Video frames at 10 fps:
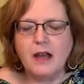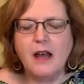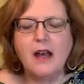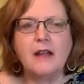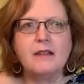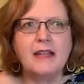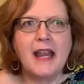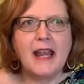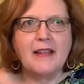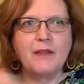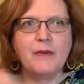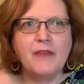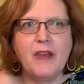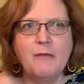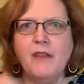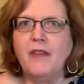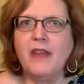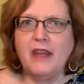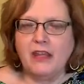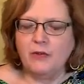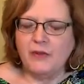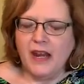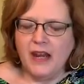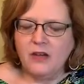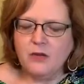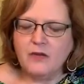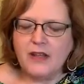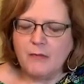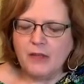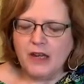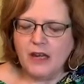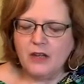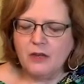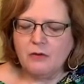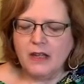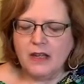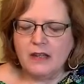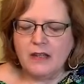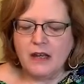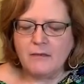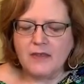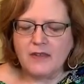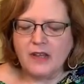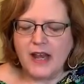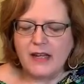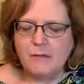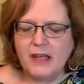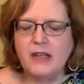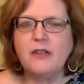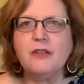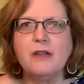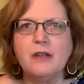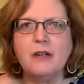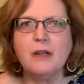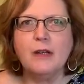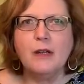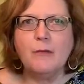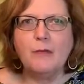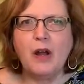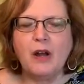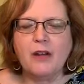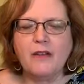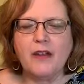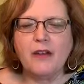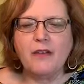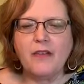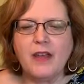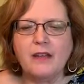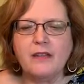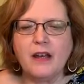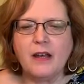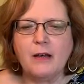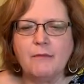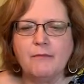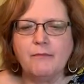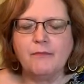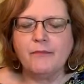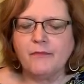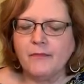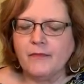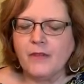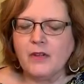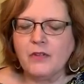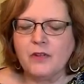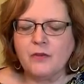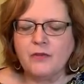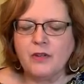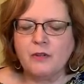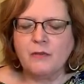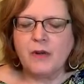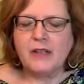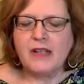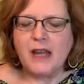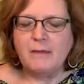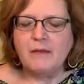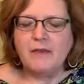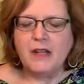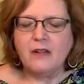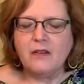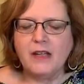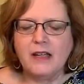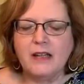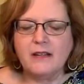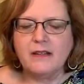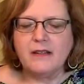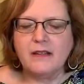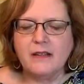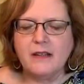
Uh, task with them and, they, and you can use them again, you can um, slide them into the part there that um, shows you what type of needle it is.